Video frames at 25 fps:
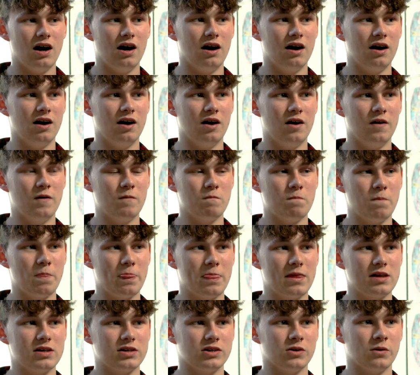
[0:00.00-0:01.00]

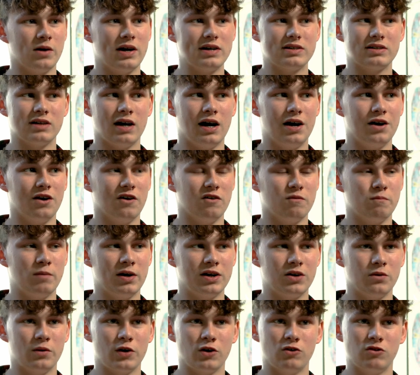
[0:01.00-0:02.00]
So I started off by
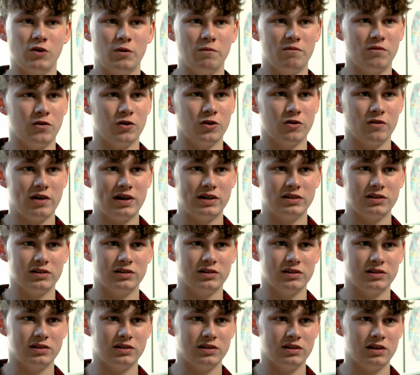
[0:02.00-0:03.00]
doing group
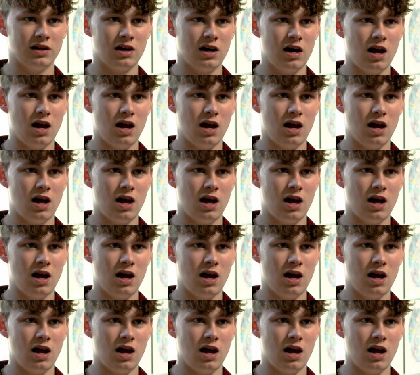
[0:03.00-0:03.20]
fundraisers,